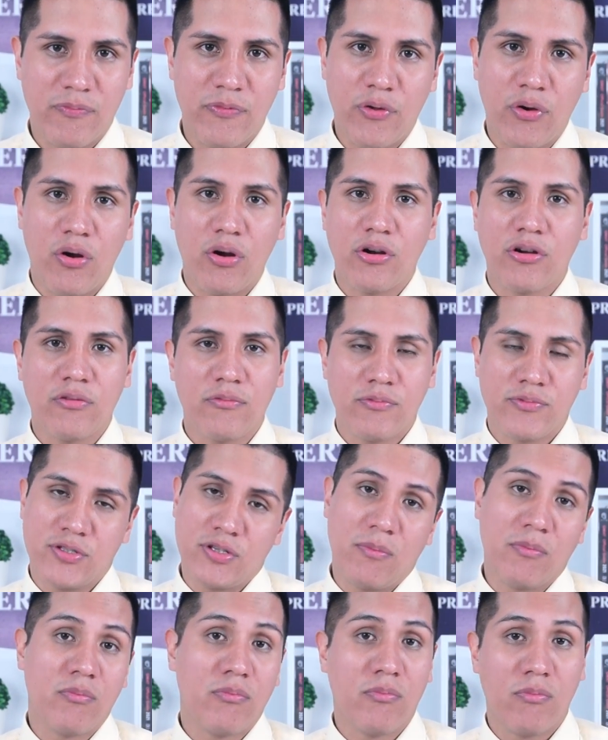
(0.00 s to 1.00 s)
There are
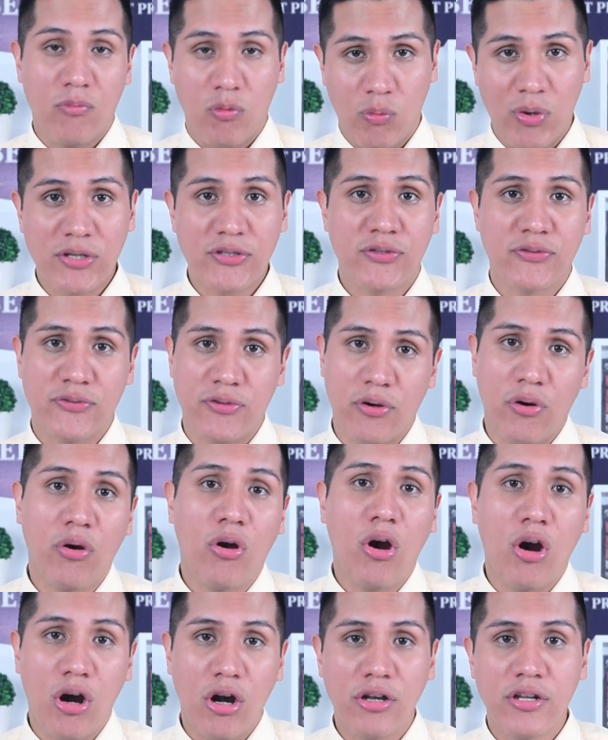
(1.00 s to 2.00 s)
some questions that are
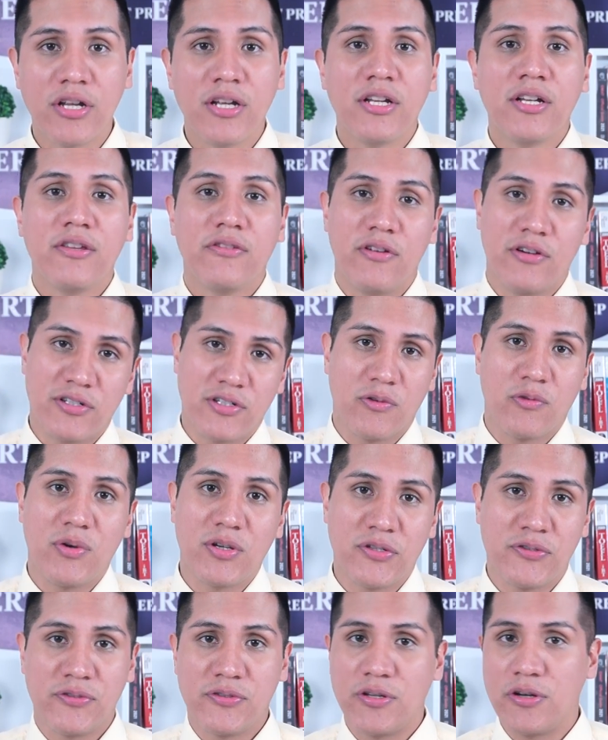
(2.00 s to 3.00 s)
hard, there are some
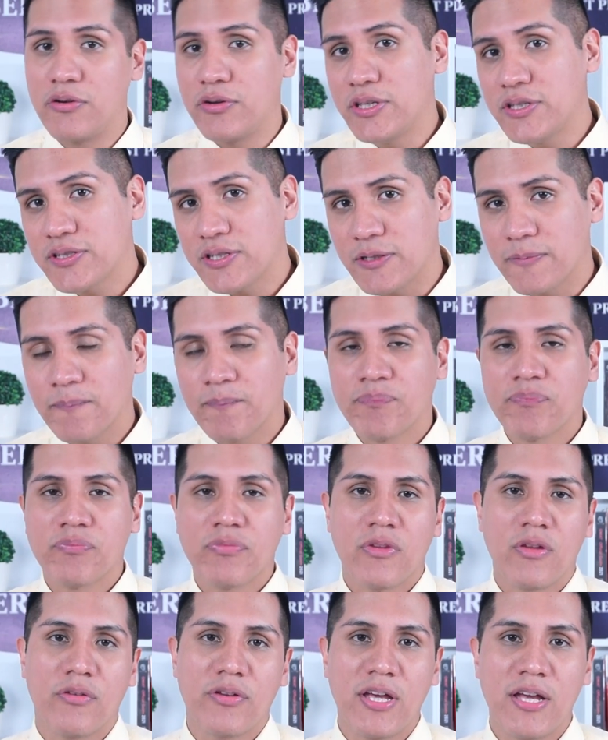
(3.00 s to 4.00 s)
questions that are easy,
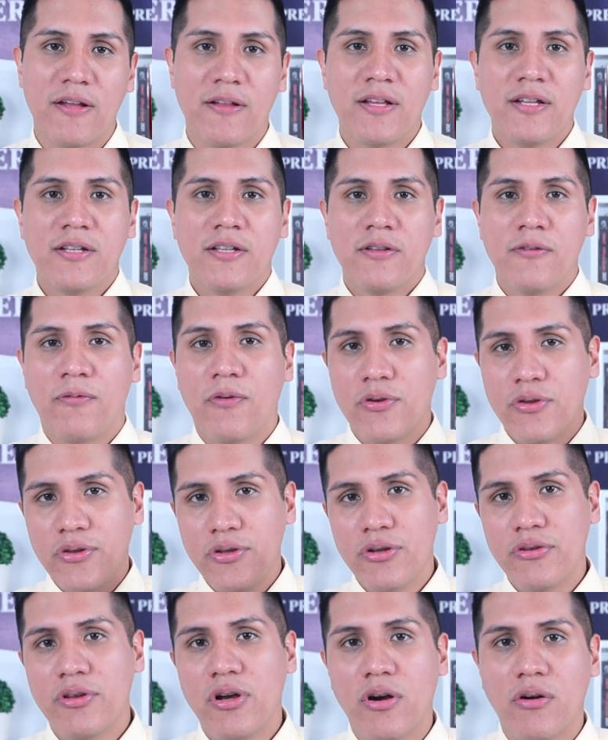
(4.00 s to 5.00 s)
okay? For
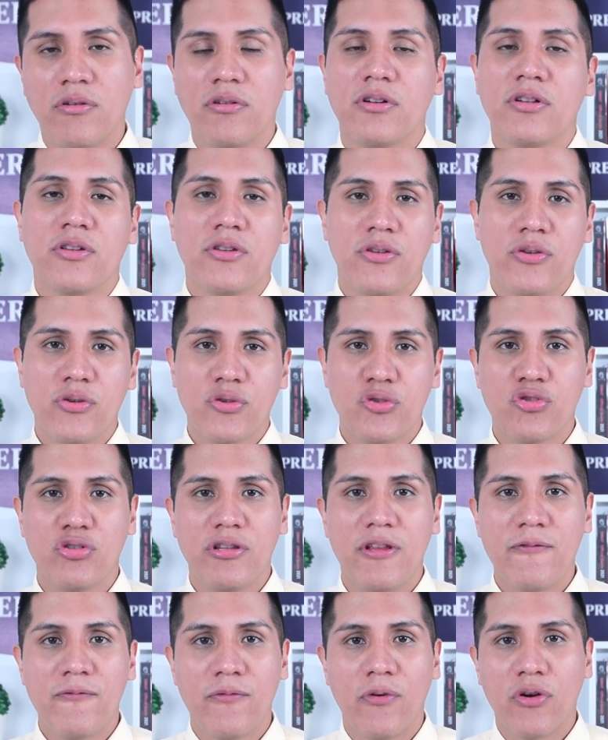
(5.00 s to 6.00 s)
you to know,
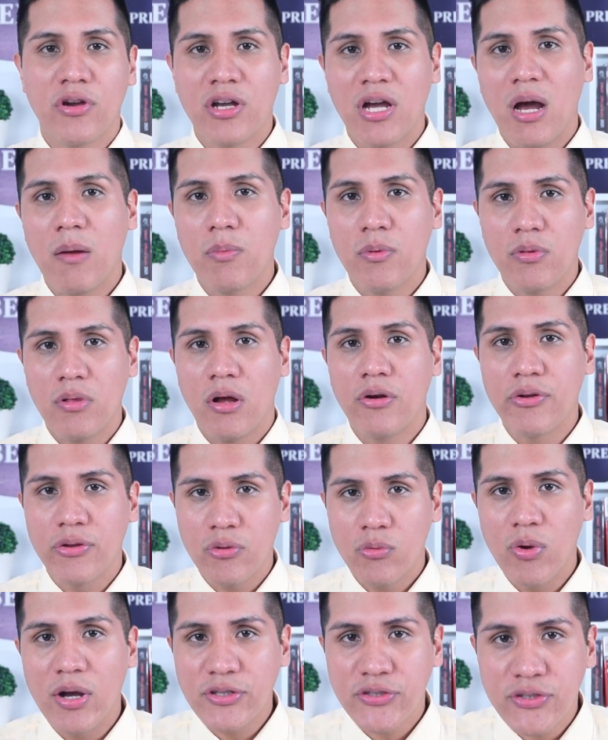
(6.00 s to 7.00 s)
usually vocabulary
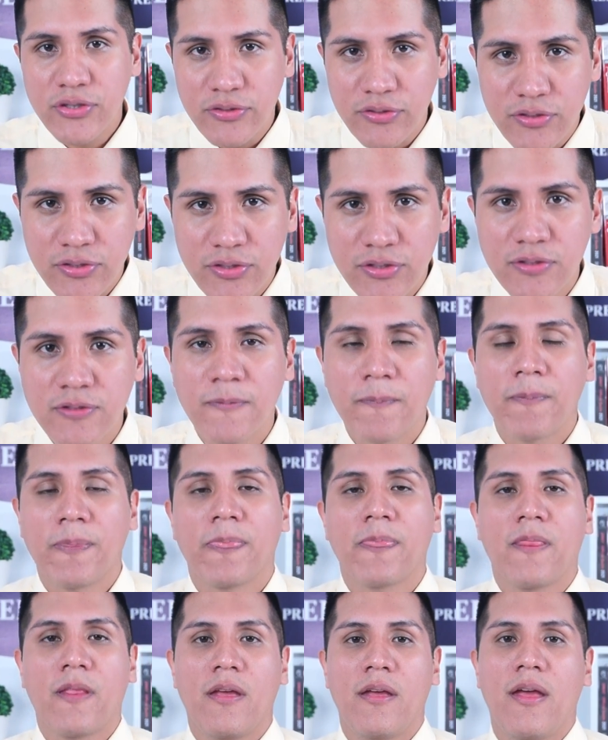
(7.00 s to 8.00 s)
questions
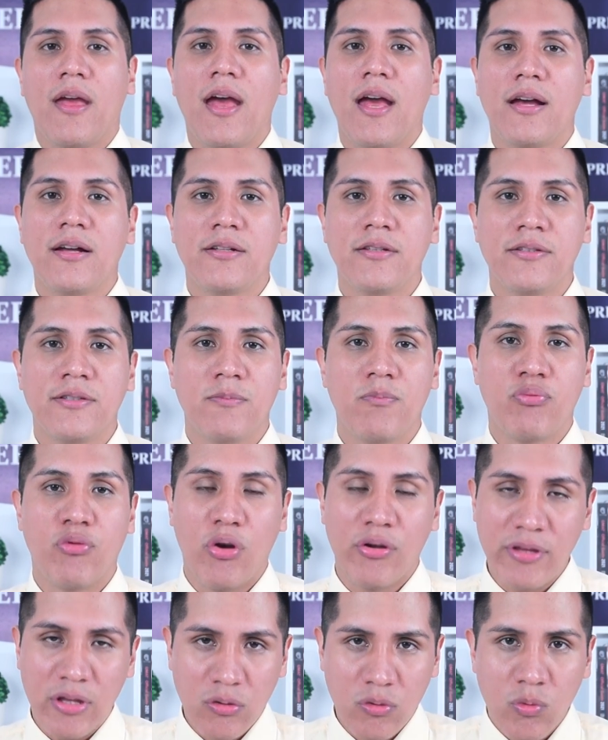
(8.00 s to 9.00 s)
and
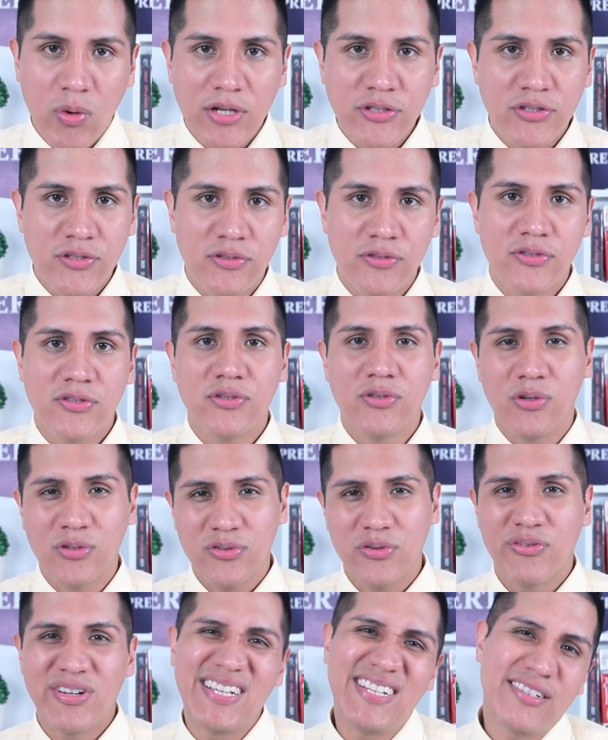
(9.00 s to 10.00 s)
pronoun questions,
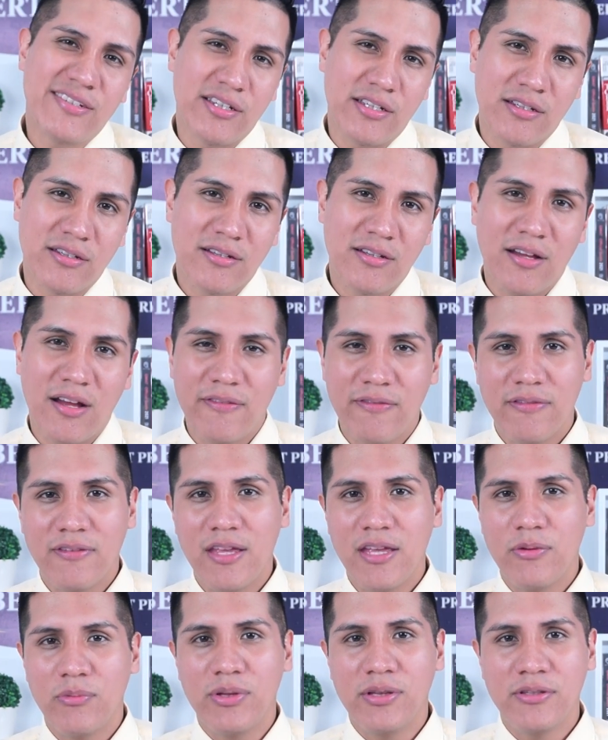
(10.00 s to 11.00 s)
those are easy and
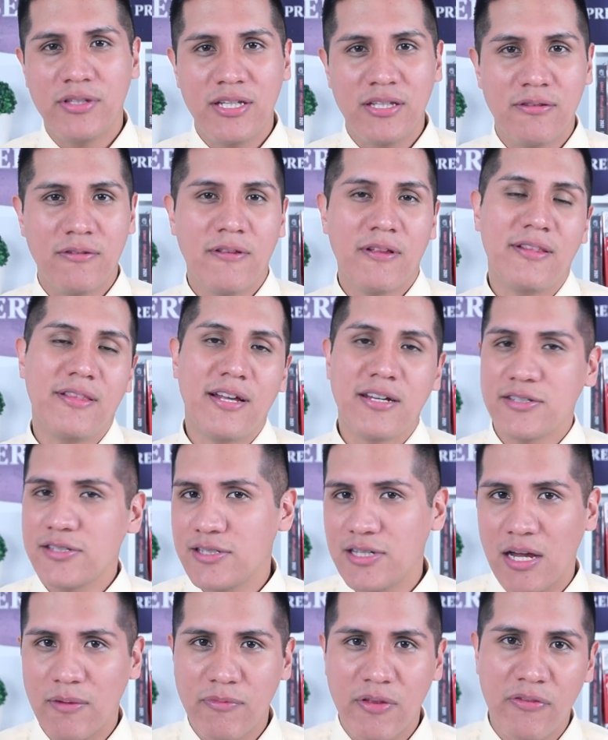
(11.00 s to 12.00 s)
they will need
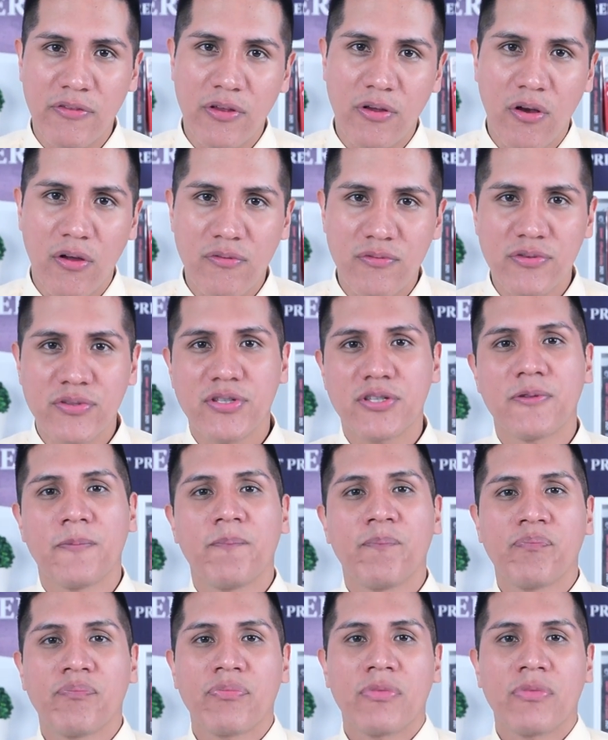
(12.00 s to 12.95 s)
less time than the others.